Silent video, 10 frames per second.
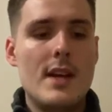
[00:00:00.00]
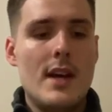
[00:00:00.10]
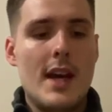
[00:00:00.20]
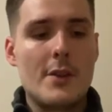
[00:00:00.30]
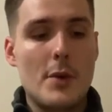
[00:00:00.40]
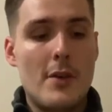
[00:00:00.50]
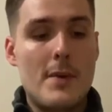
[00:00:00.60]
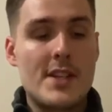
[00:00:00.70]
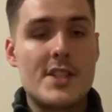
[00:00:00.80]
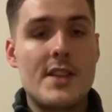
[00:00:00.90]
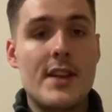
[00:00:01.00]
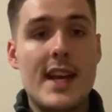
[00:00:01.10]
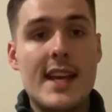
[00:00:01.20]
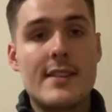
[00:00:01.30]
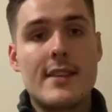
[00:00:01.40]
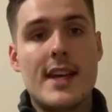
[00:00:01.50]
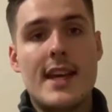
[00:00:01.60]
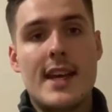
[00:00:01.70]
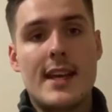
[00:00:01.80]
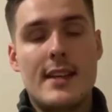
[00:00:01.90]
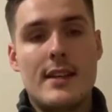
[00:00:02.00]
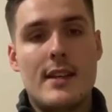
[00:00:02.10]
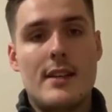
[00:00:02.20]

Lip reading: It's worth mentioning that it is a